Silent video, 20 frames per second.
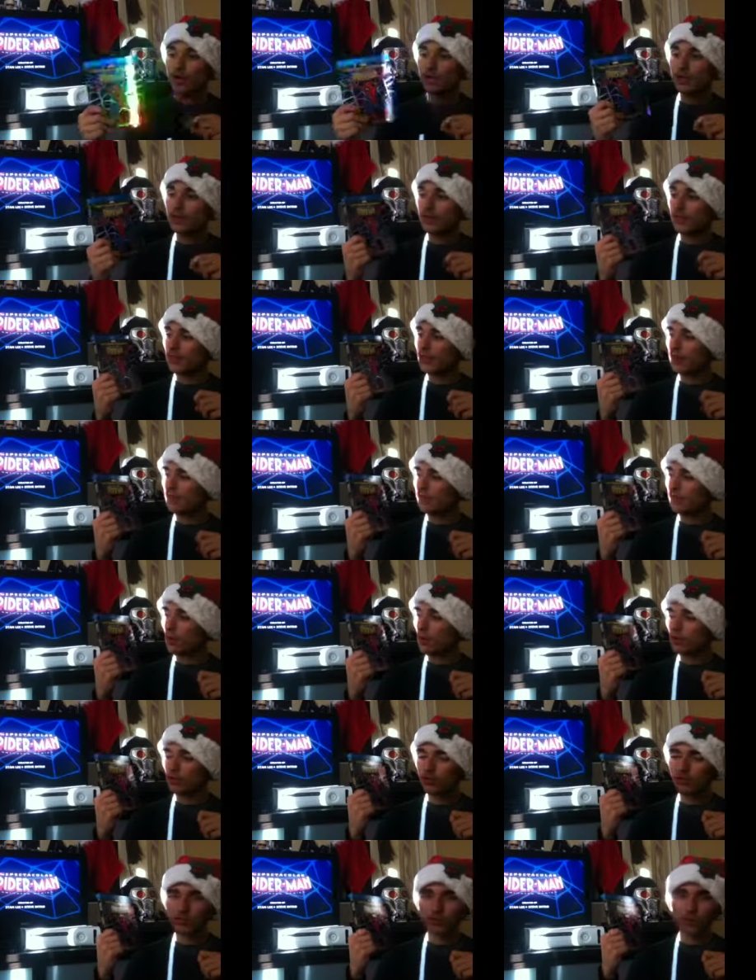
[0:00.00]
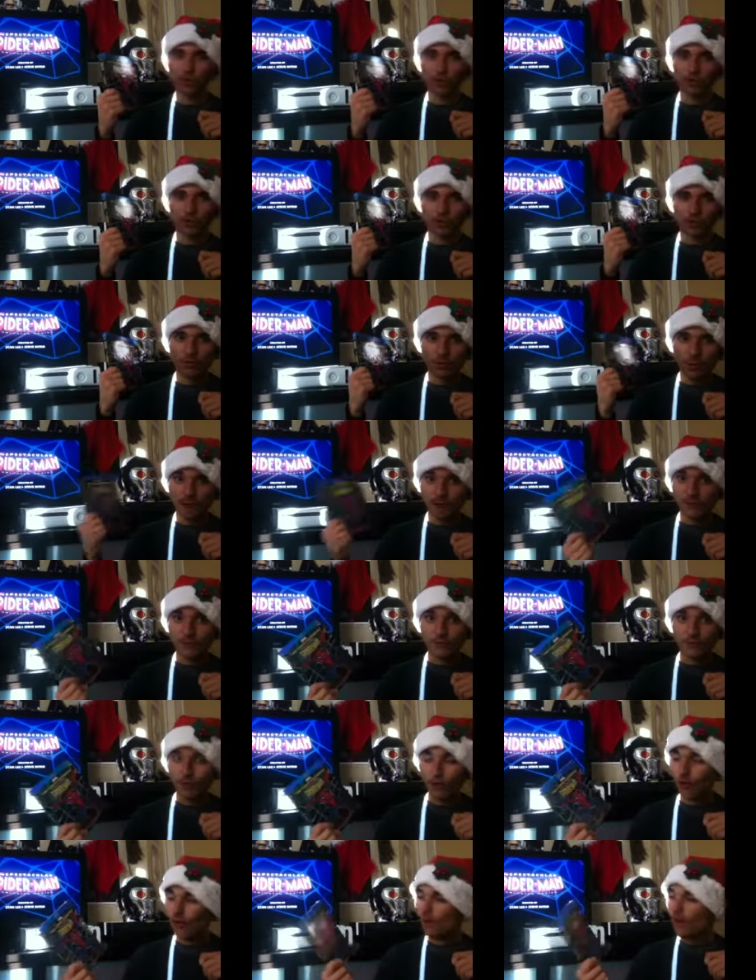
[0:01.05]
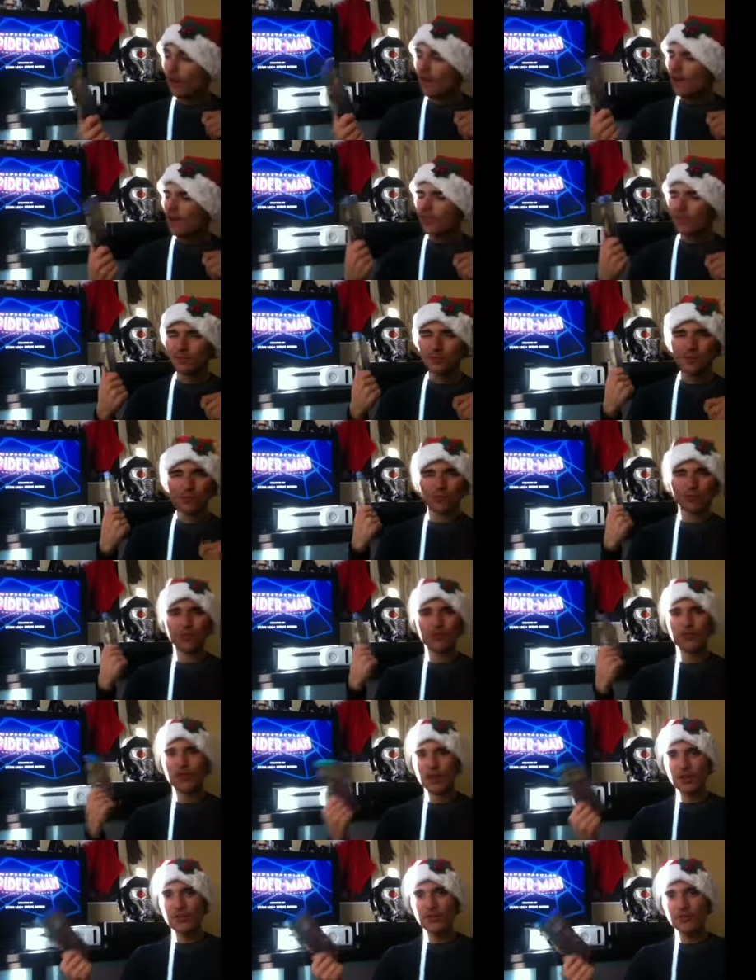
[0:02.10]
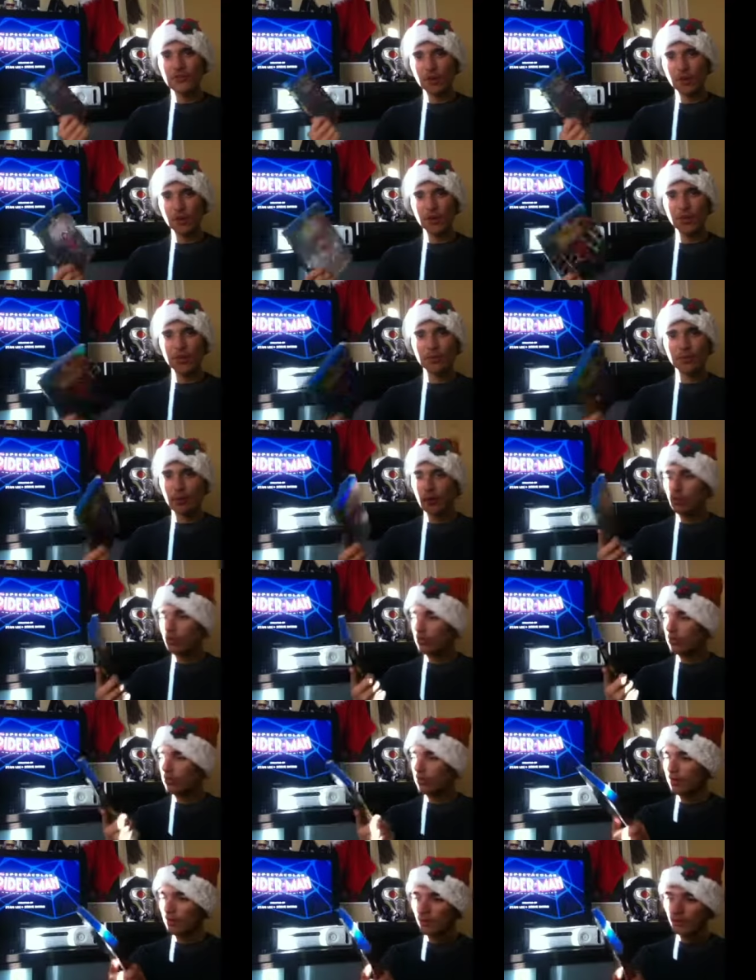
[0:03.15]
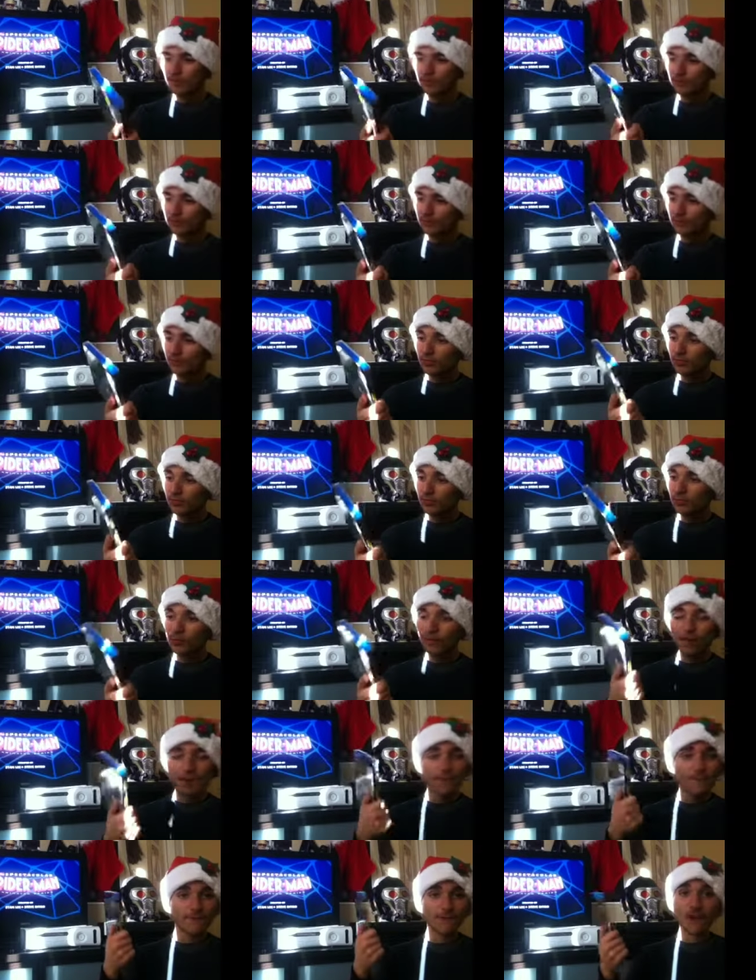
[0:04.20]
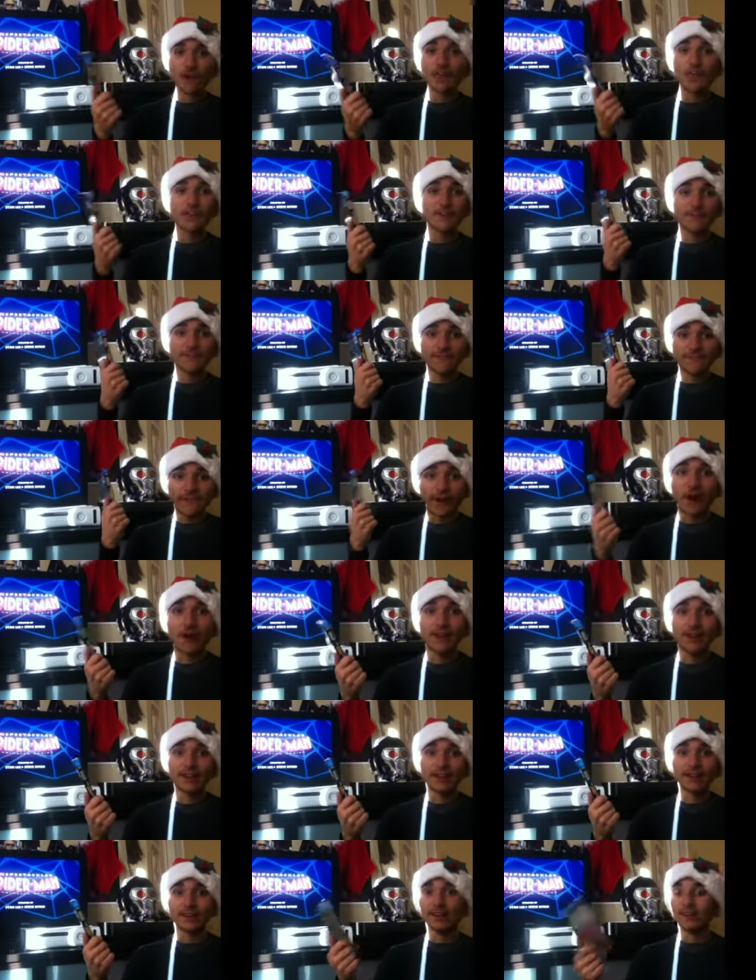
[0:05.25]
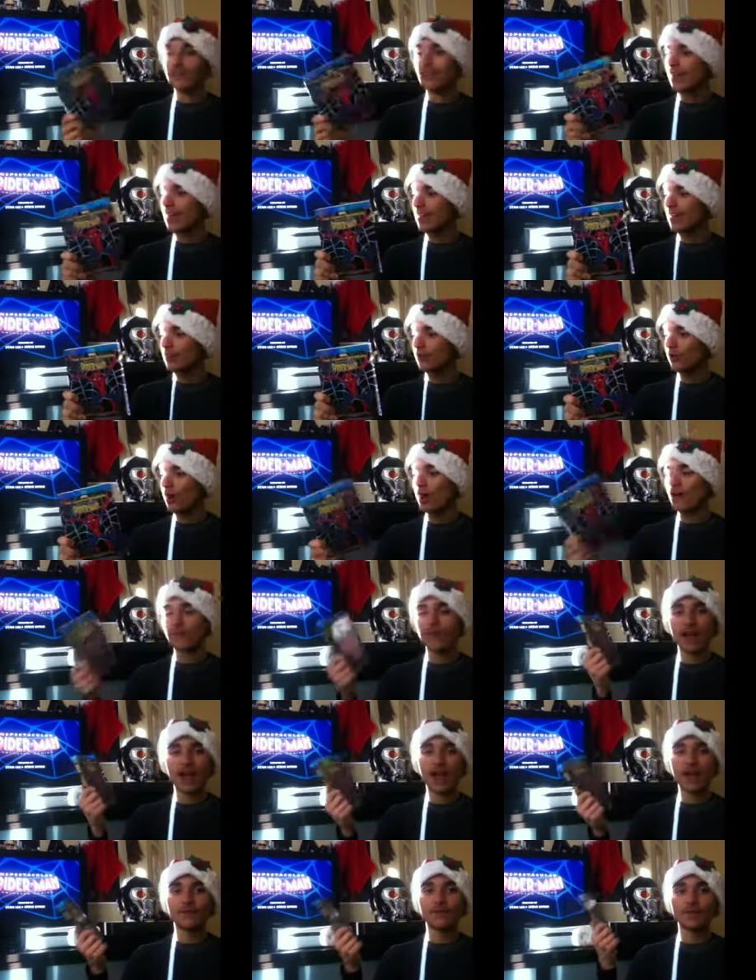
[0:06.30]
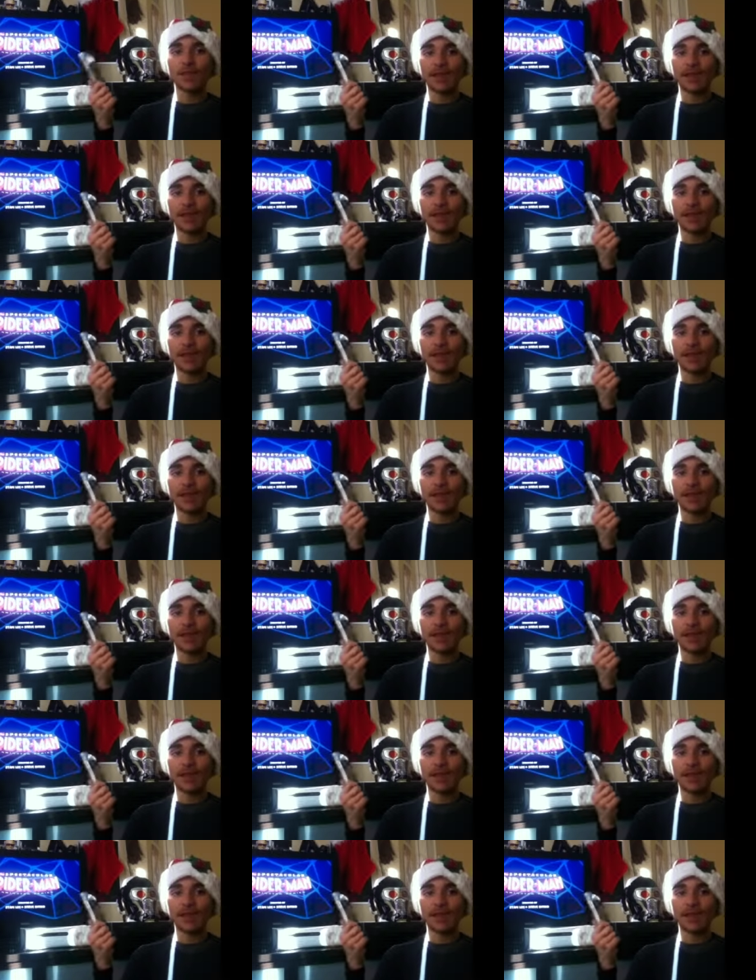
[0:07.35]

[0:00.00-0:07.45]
the most respectful, the most faithful, the most fucking fun that you'll ever have with anything